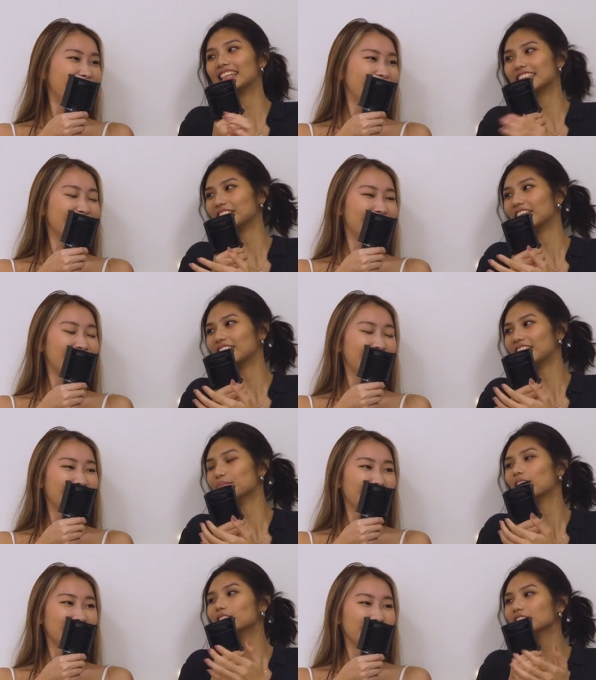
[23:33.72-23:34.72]
Speaker 1: guys out there,
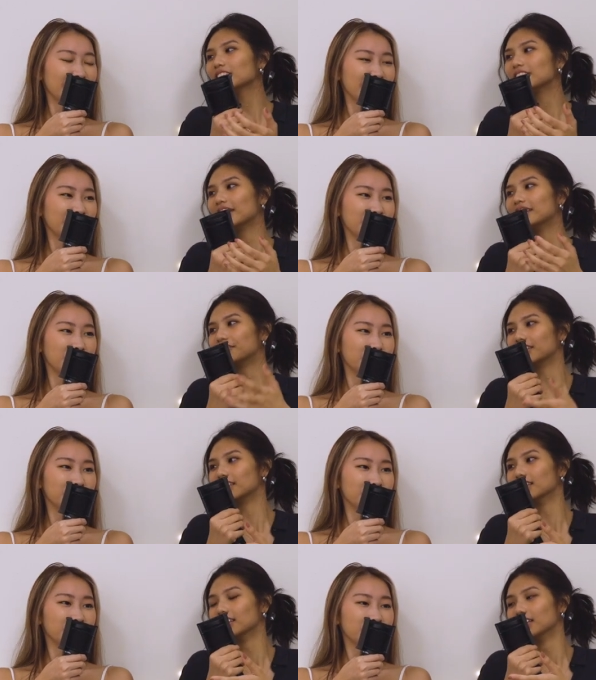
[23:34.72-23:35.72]
right? But it was just very
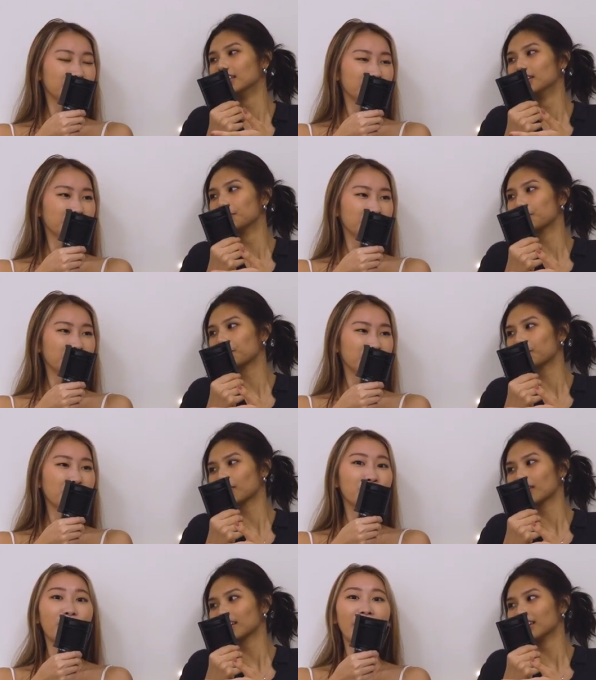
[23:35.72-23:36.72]
different.
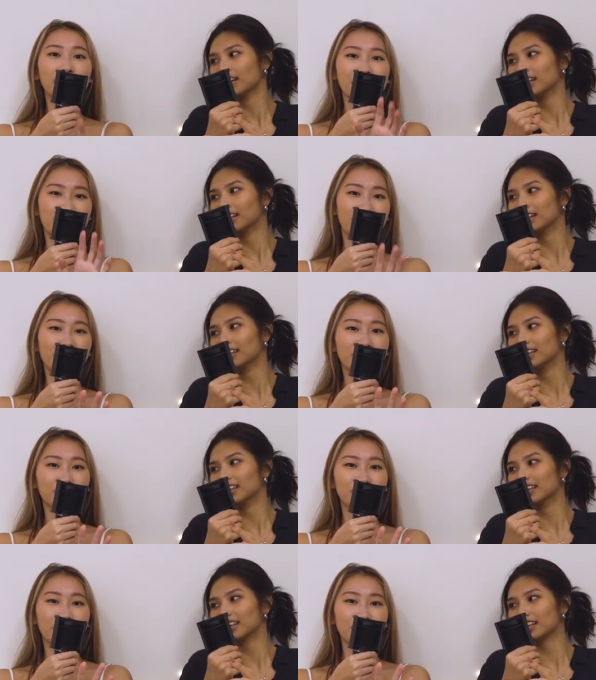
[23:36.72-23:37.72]
The vibe is very
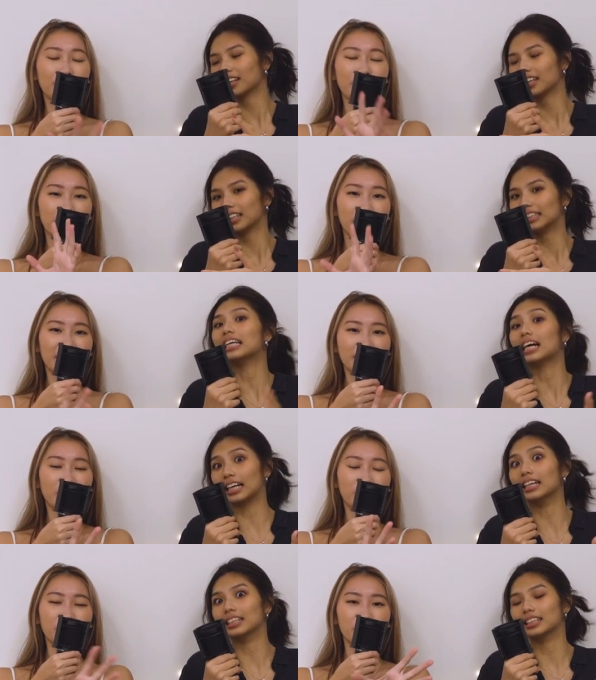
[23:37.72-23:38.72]
different. From like mass
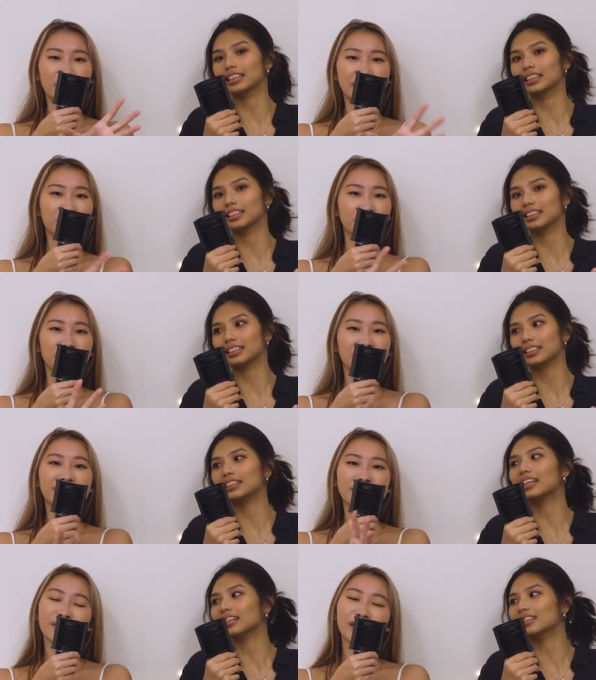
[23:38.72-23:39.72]
yeah. com to engineering
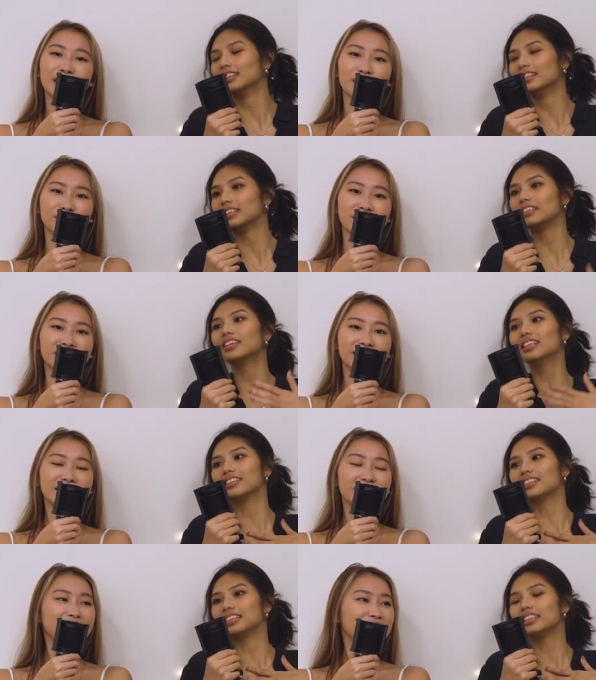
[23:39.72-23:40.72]
yeah. very different. Even
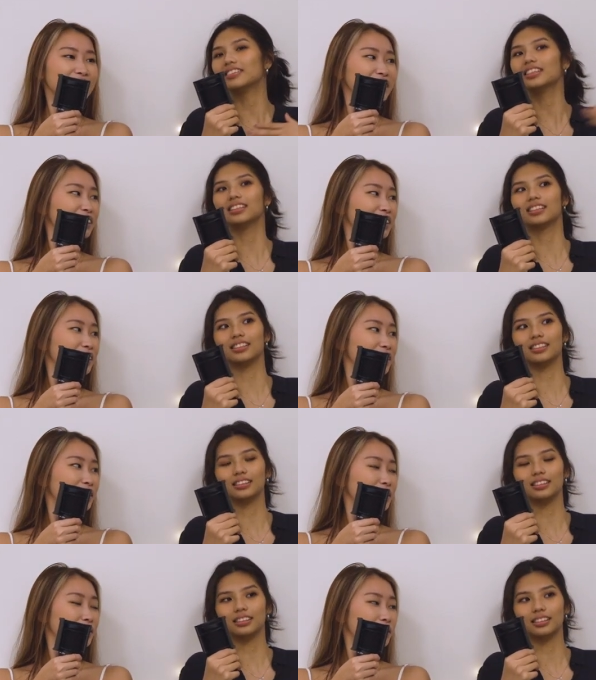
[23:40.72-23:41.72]
the even the
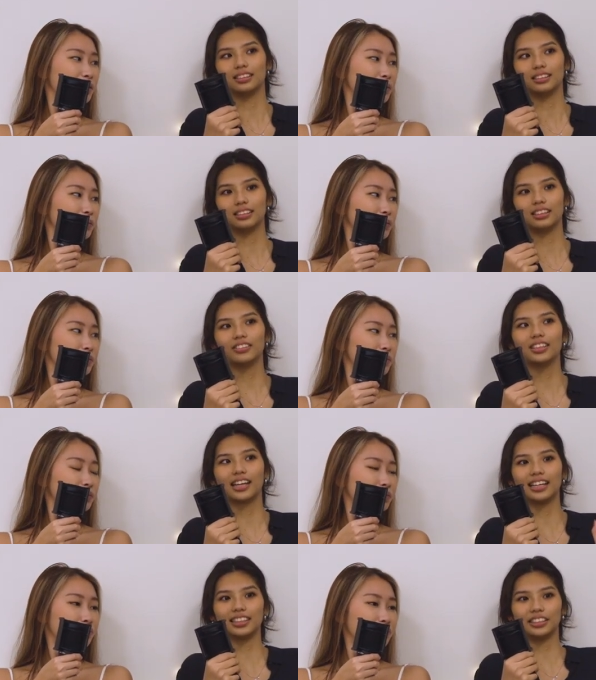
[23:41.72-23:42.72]
even the
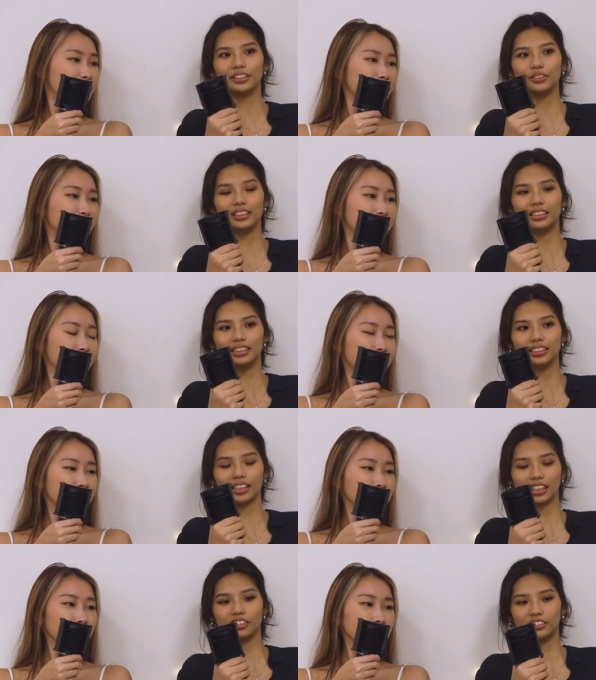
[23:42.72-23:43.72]
guys I knew in
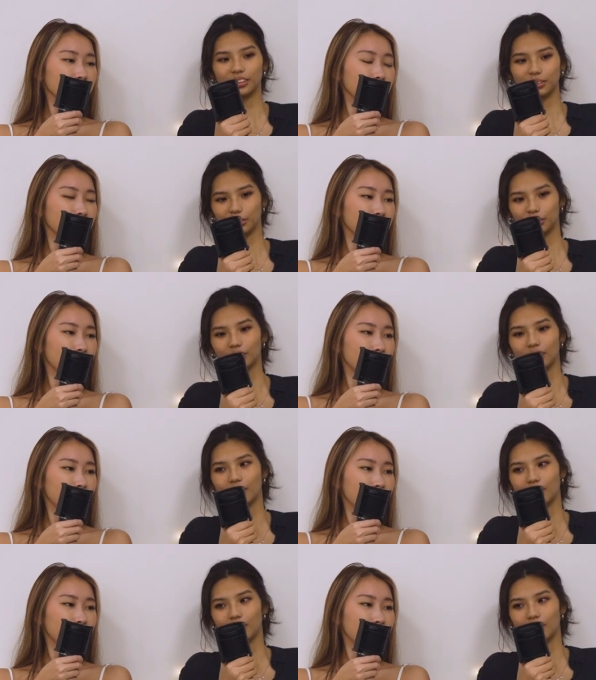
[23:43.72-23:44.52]
secondary school,